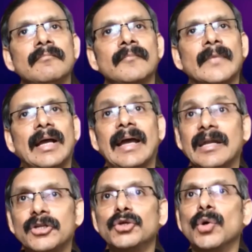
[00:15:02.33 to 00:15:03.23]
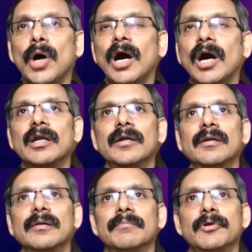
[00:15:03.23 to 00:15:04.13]
And you are
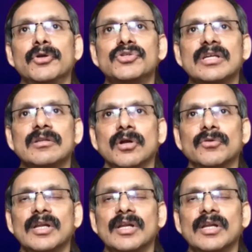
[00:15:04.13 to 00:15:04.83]
producing not